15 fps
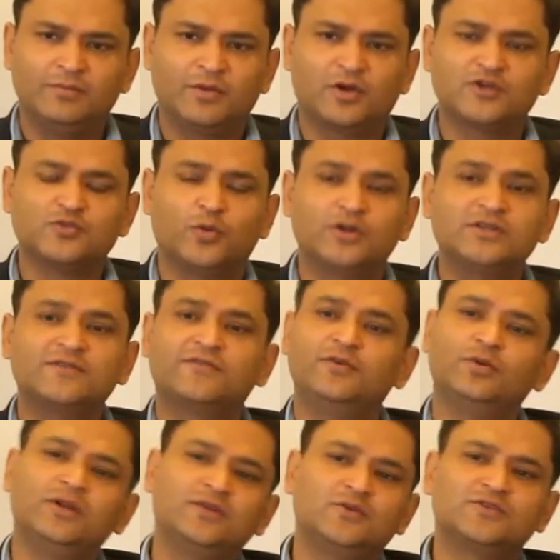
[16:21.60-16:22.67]
Because what is
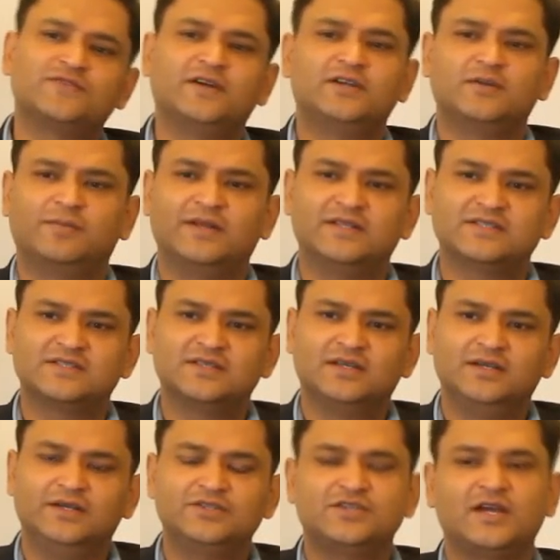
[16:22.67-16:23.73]
fueling those fighter planes
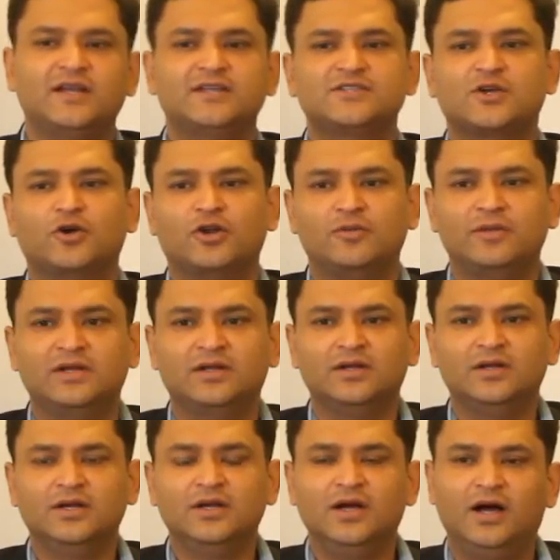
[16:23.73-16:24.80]
is China's economy.
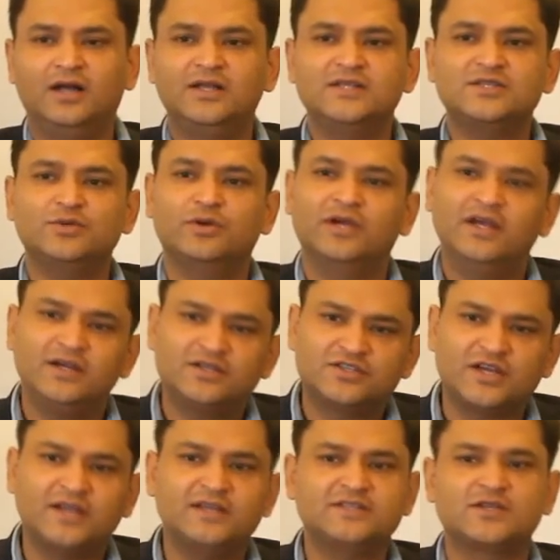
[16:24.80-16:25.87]
Unless you hit
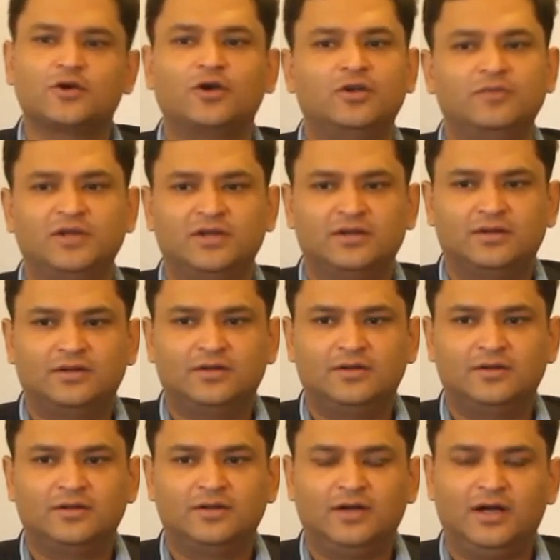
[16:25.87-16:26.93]
Chinese economy,
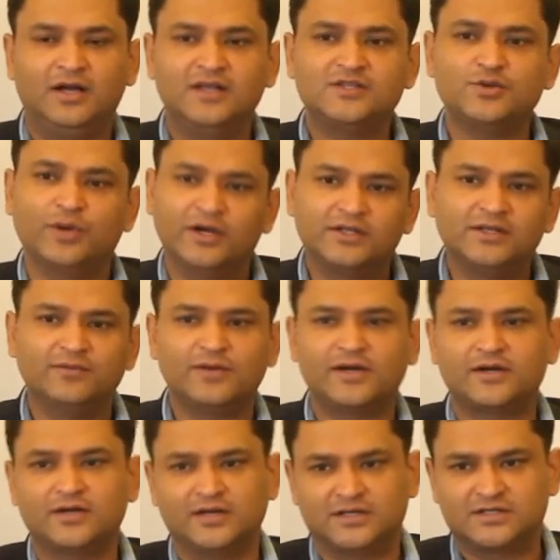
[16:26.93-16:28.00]
unless you hit them where
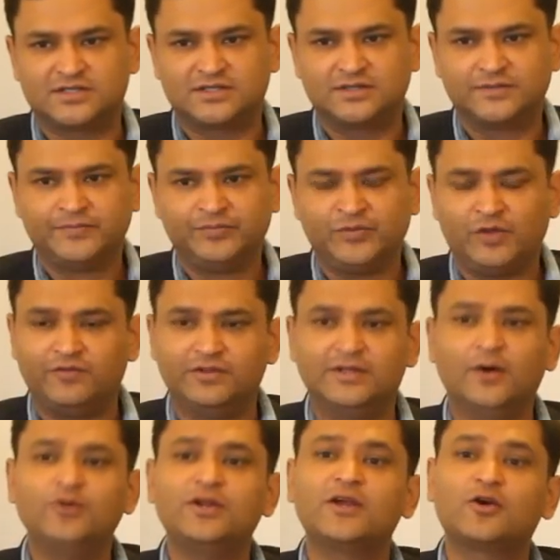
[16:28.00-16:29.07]
it hurts,
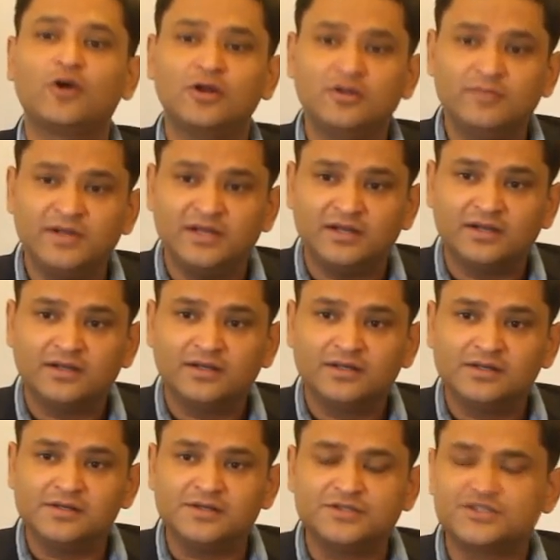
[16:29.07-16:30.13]
without economy,
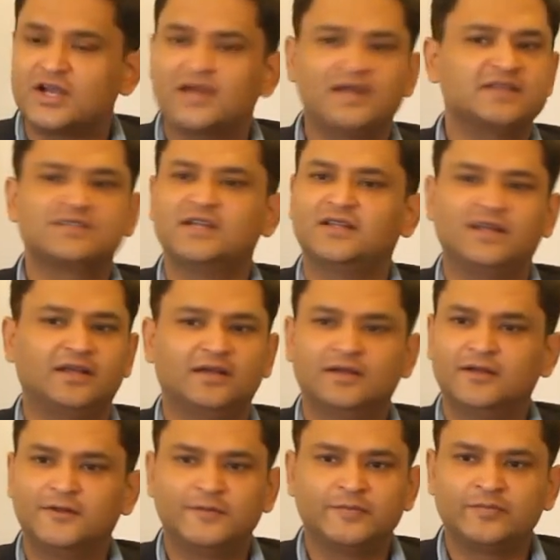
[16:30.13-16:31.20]
China is nothing.
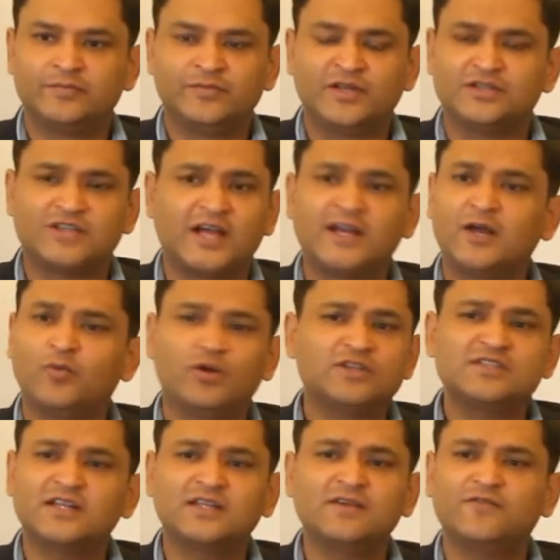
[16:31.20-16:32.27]
China
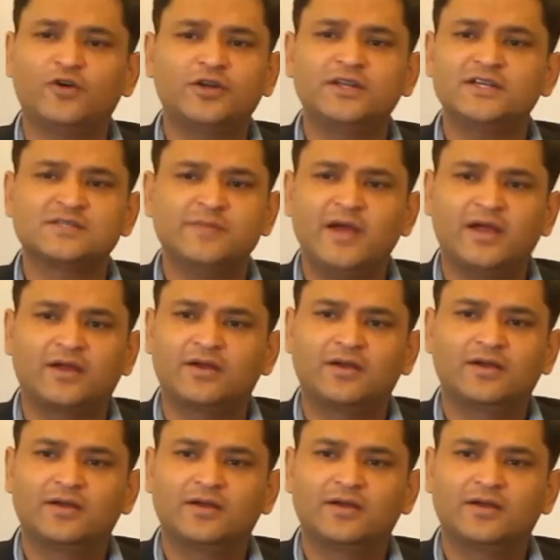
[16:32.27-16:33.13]
was nothing 40 years back.